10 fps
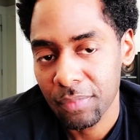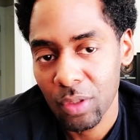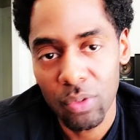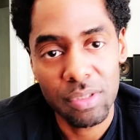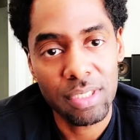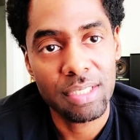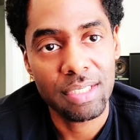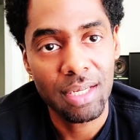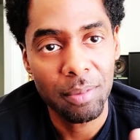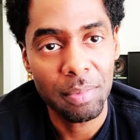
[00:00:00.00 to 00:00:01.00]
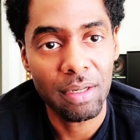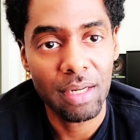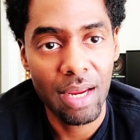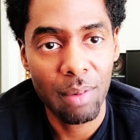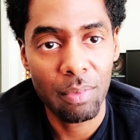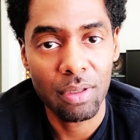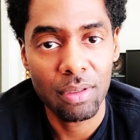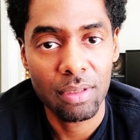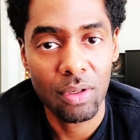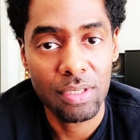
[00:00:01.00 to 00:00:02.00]
will just set up their camera
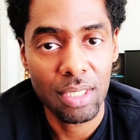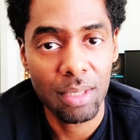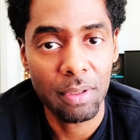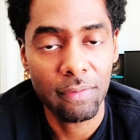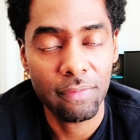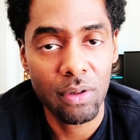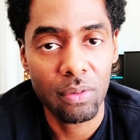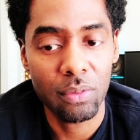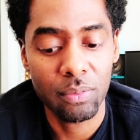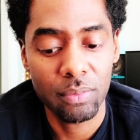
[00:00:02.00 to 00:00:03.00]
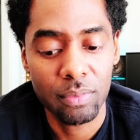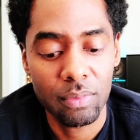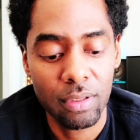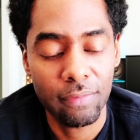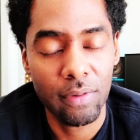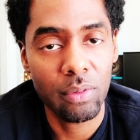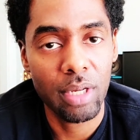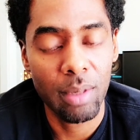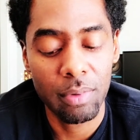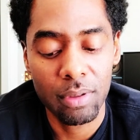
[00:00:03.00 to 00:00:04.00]
or set up their phone
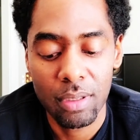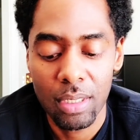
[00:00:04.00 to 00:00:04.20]
camera,